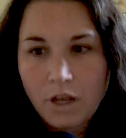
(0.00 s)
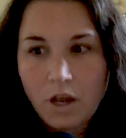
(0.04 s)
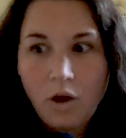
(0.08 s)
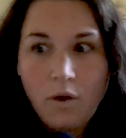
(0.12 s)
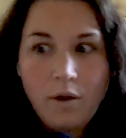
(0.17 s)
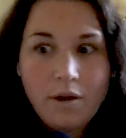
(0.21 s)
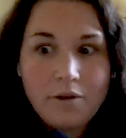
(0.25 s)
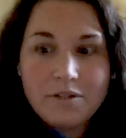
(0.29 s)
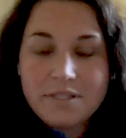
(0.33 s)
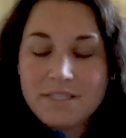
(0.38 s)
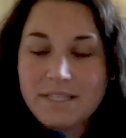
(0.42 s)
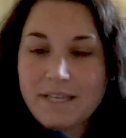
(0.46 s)

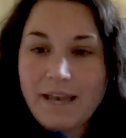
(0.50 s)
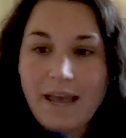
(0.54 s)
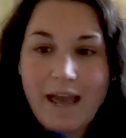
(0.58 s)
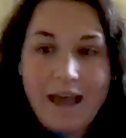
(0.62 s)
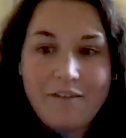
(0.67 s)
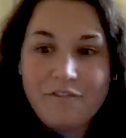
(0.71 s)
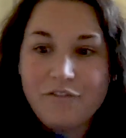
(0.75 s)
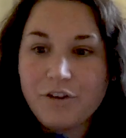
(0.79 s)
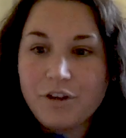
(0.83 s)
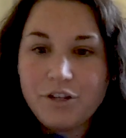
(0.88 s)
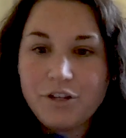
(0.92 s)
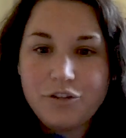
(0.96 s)
Oh, I would say
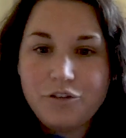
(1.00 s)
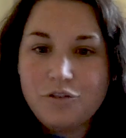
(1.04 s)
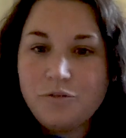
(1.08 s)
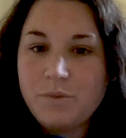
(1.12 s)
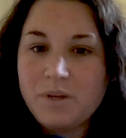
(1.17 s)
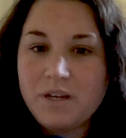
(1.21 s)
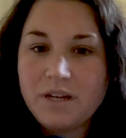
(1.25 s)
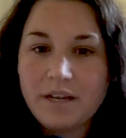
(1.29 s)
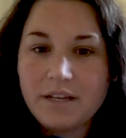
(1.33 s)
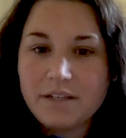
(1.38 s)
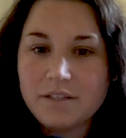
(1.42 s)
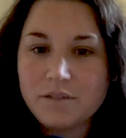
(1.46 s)
every
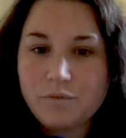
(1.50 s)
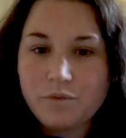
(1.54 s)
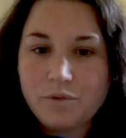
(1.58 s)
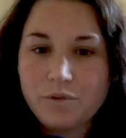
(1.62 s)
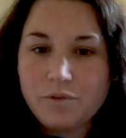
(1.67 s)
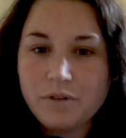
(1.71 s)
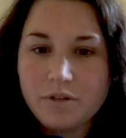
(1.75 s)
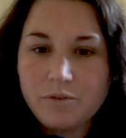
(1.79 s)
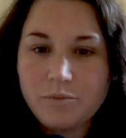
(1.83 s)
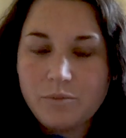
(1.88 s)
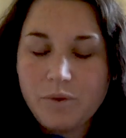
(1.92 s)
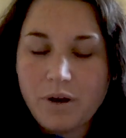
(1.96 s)
human has
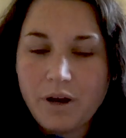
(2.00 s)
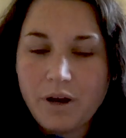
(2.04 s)
wounded